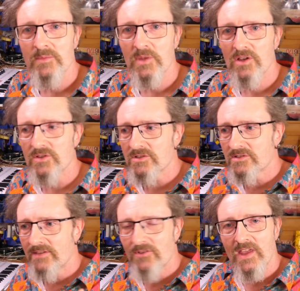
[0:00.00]

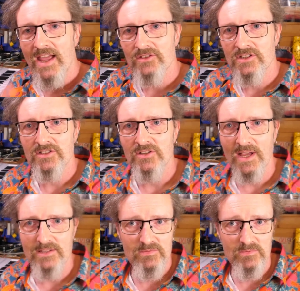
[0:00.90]
because everything else I do
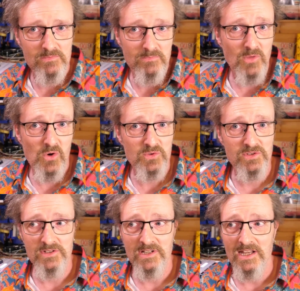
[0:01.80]
has
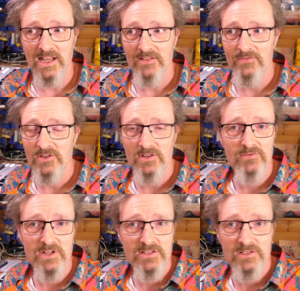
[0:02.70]
molten in it for
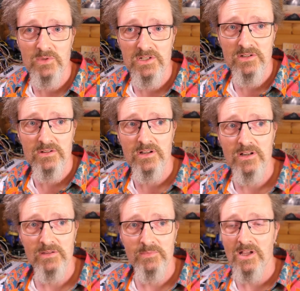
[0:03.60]
reasons which are not
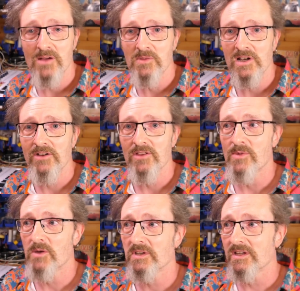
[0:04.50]
going to become clear at the
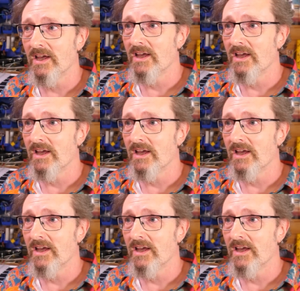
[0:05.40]
moment.